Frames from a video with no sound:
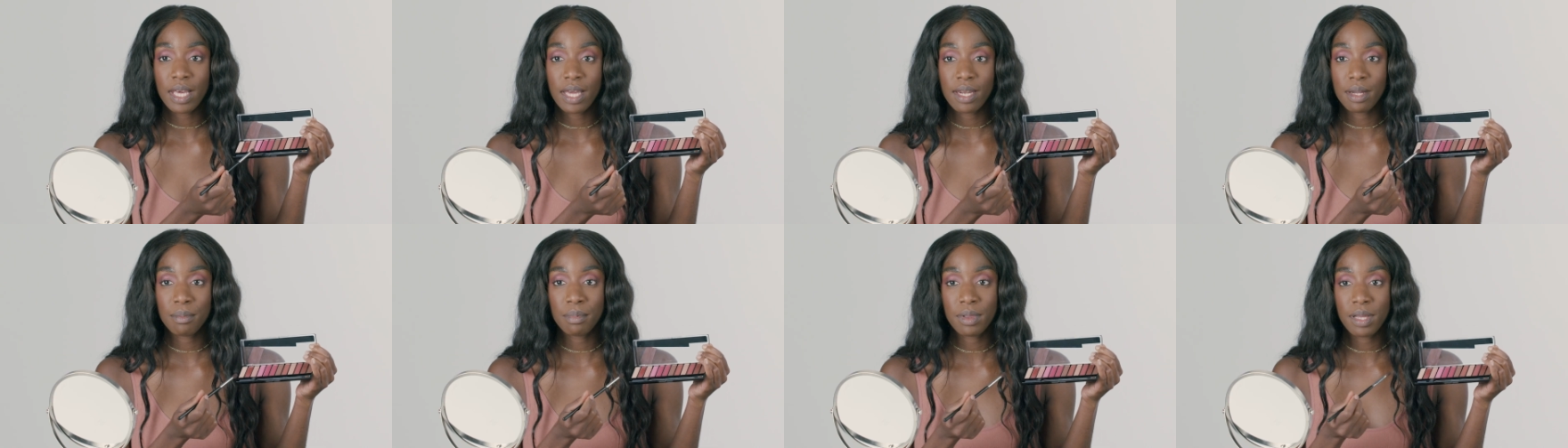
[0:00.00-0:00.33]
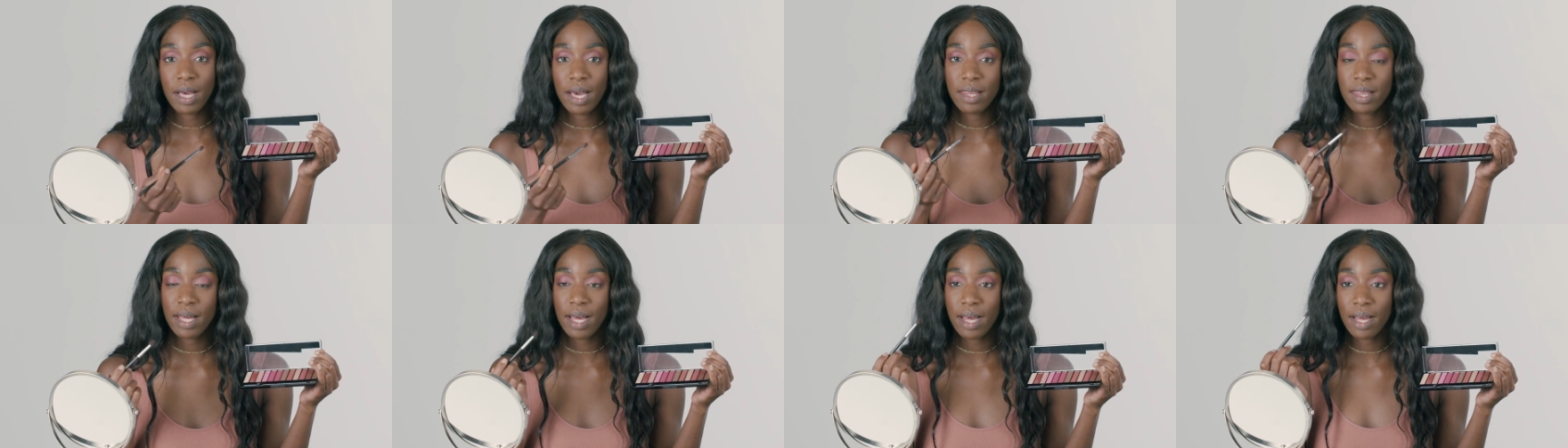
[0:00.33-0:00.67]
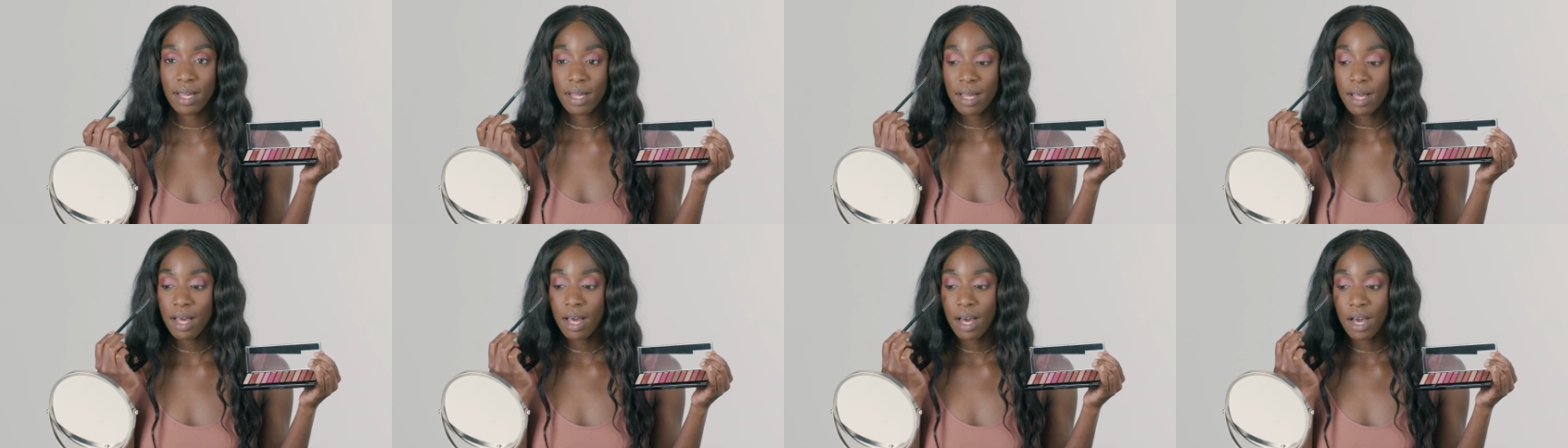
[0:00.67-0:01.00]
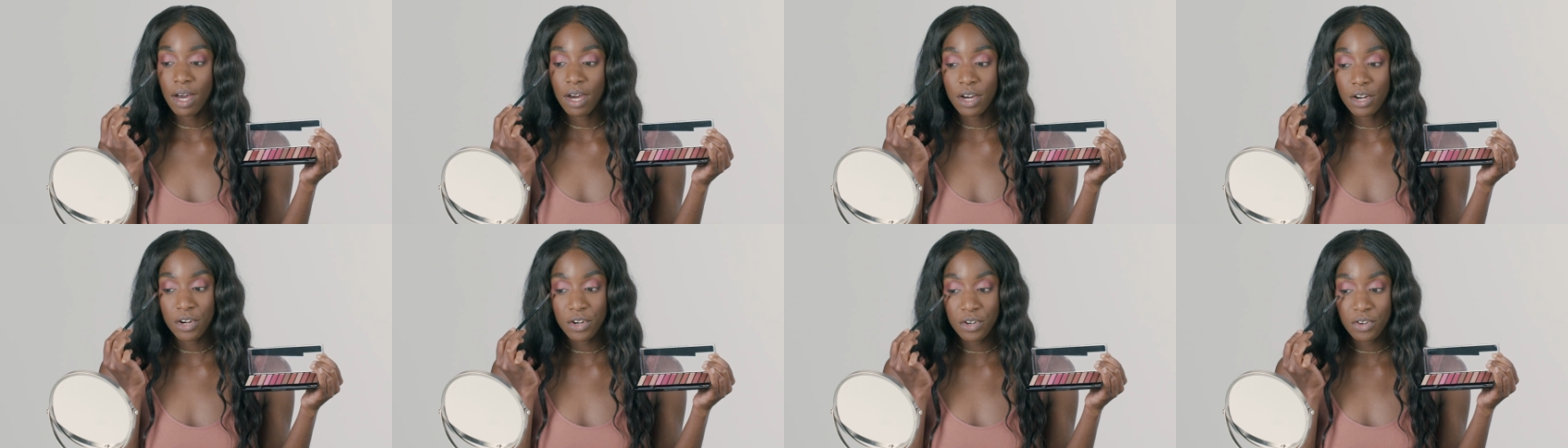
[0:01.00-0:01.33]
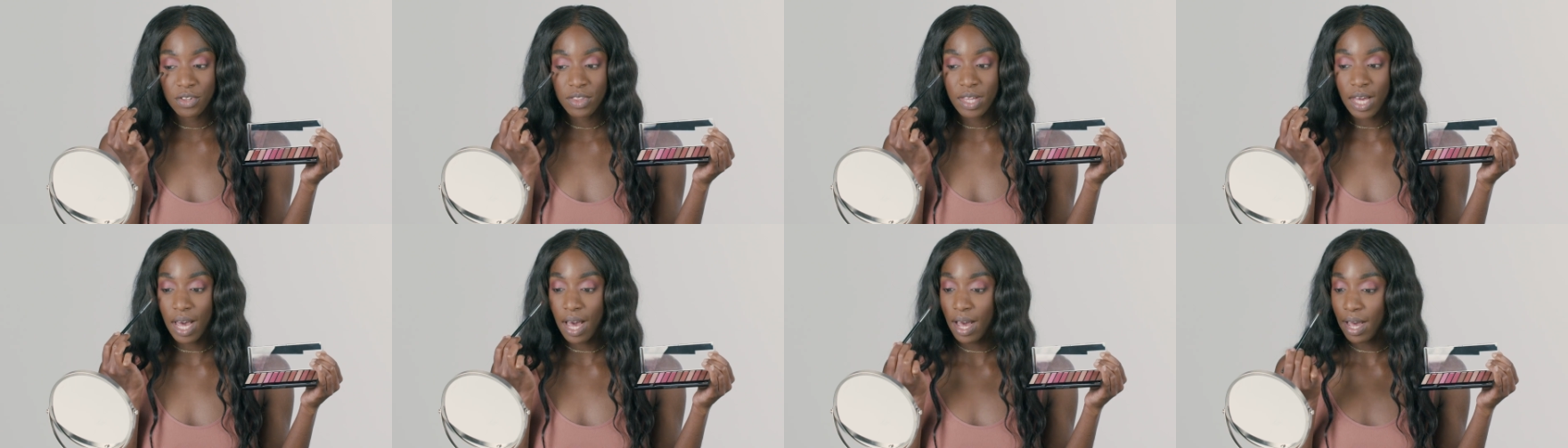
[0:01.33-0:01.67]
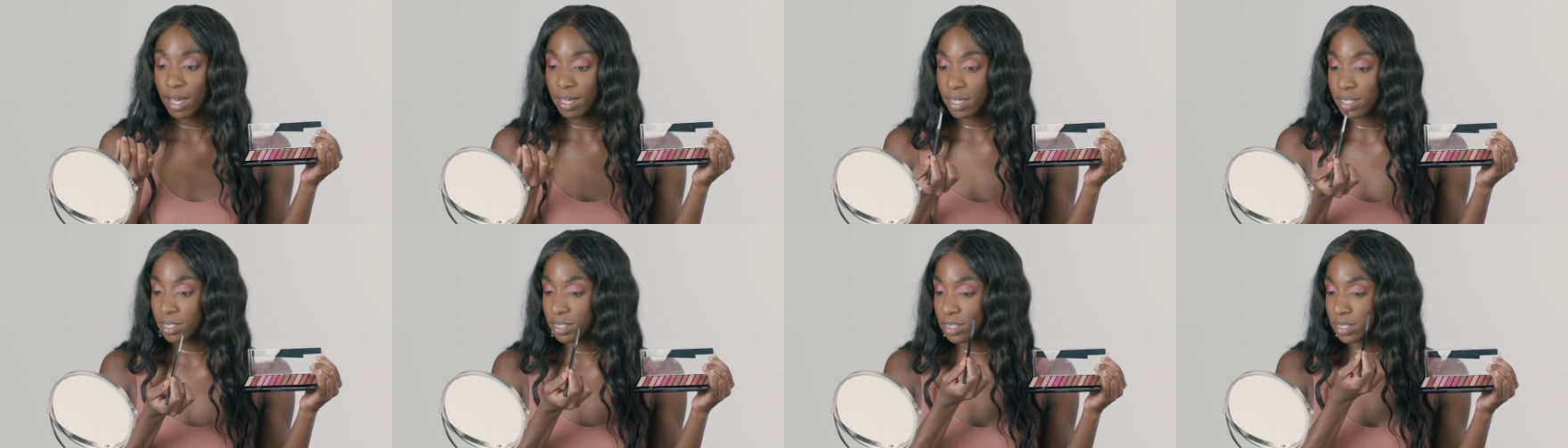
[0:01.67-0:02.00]
and apply that under the
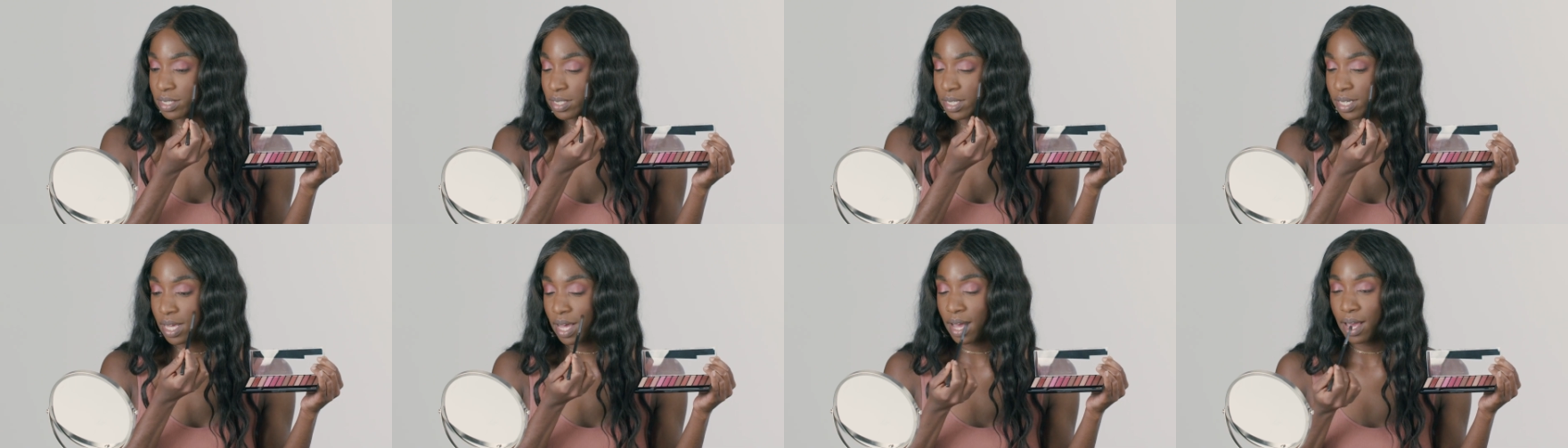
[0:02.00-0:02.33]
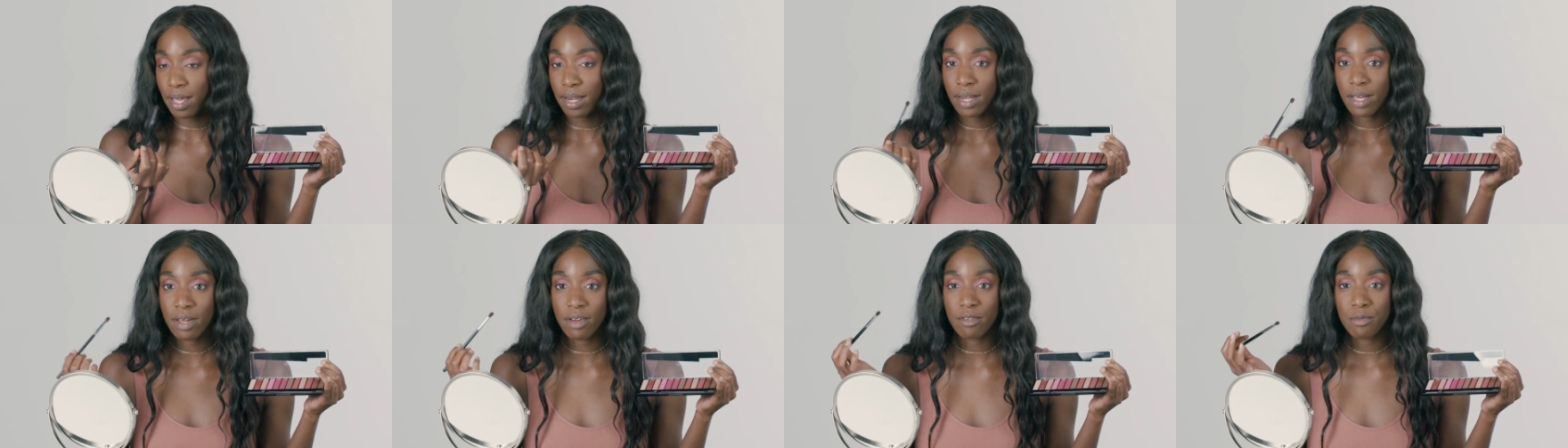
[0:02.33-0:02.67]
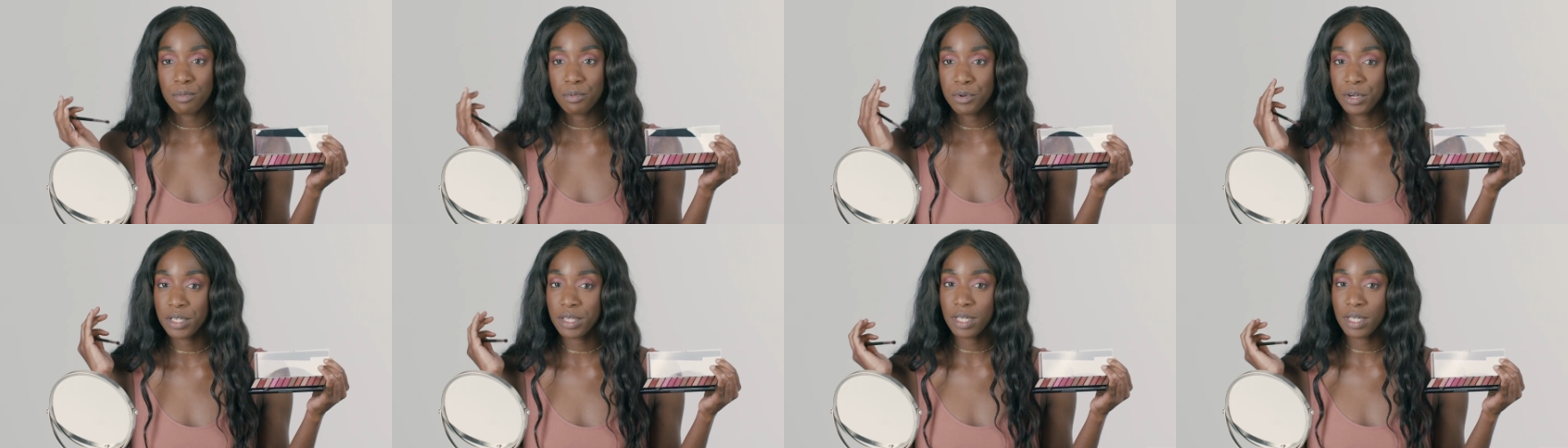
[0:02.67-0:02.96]
eyes just to kind of bring